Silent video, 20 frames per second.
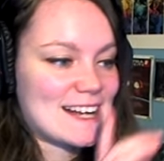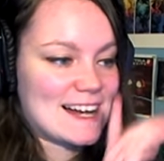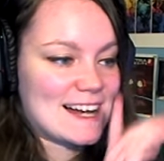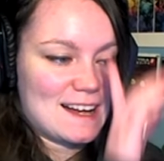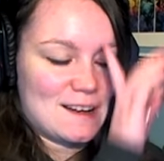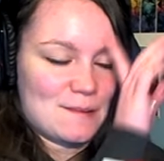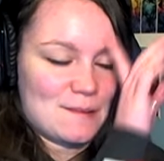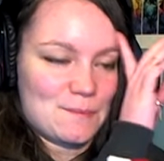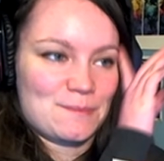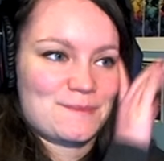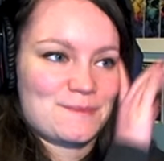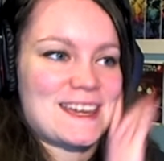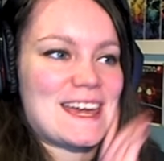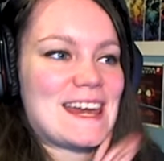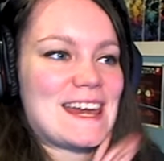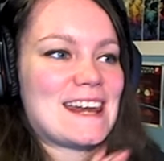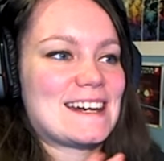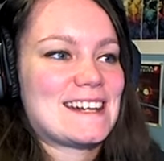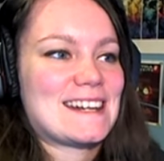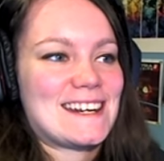um,
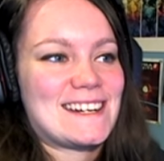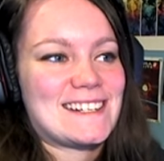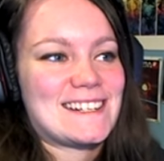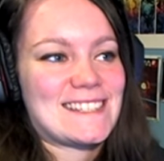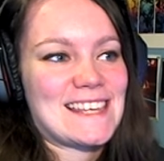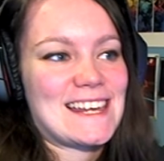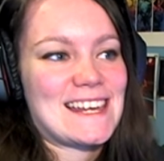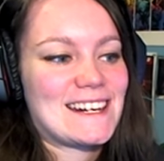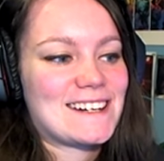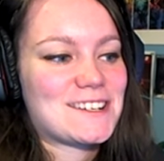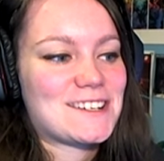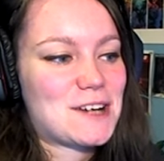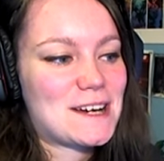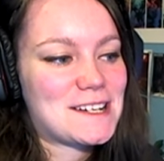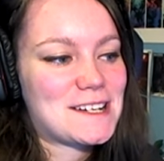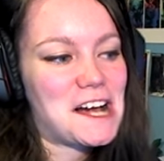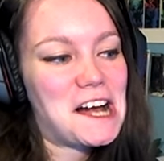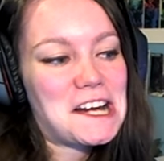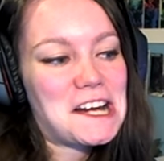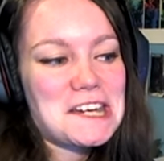and I decided to
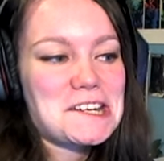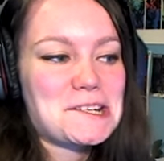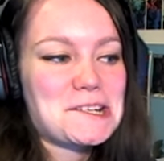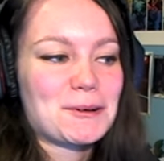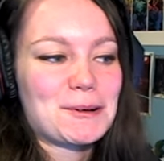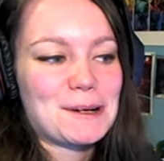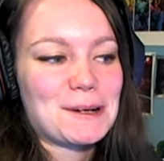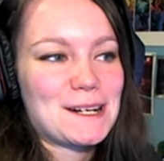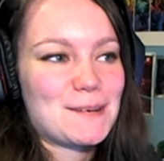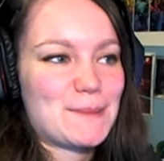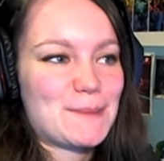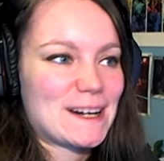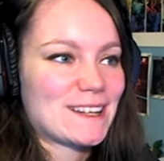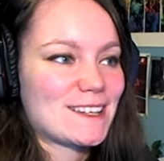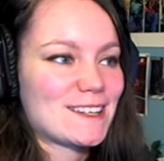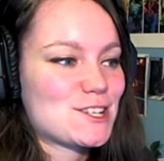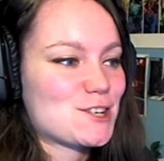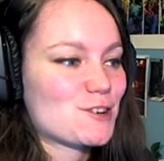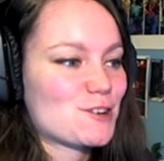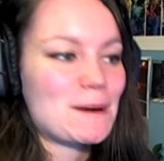try talking to her, and
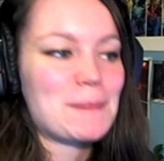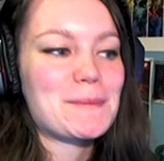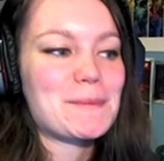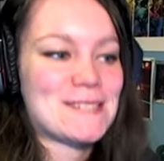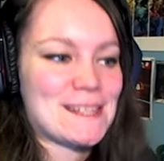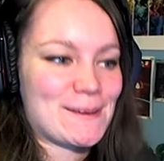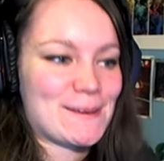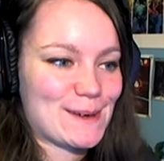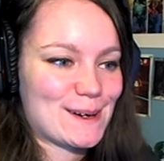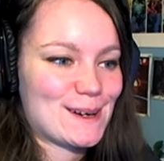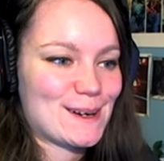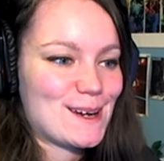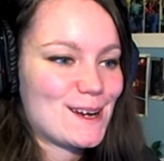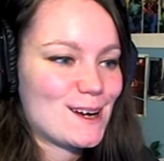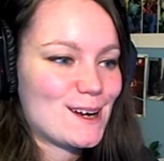apparently she remembers someone.